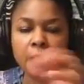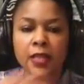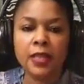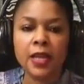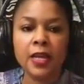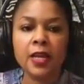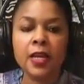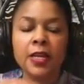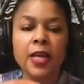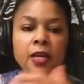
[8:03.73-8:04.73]
that they
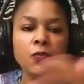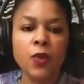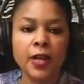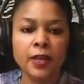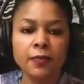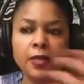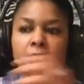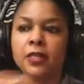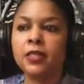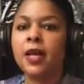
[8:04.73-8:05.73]
gain weight
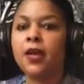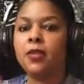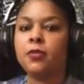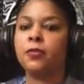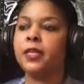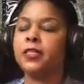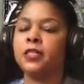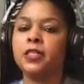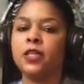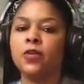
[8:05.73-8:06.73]
because now they replace the
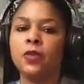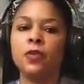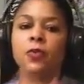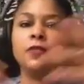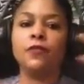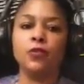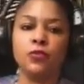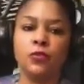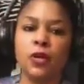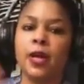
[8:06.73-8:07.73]
cigarette with food.
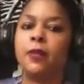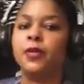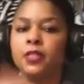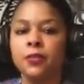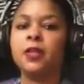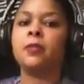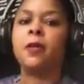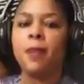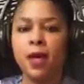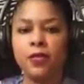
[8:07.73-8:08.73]
I got to put something in my
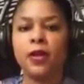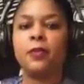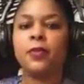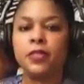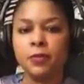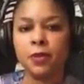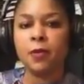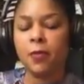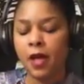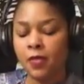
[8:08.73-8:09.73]
mouth.
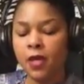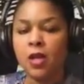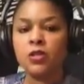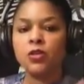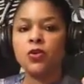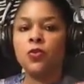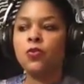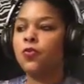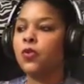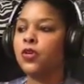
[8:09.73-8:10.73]
So
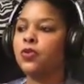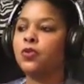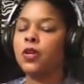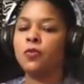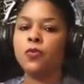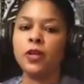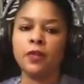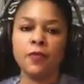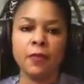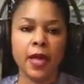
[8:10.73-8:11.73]
when you get rid of
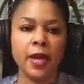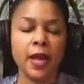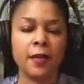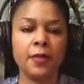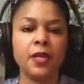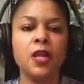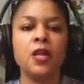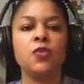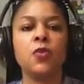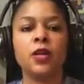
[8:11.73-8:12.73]
a bad habit,
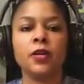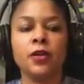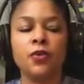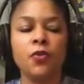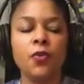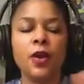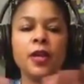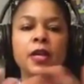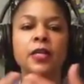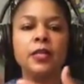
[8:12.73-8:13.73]
you want to
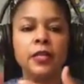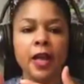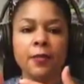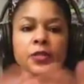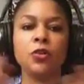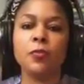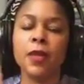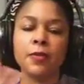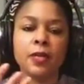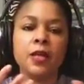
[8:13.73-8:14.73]
create a good habit. So
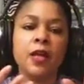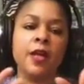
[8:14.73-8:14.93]
maybe,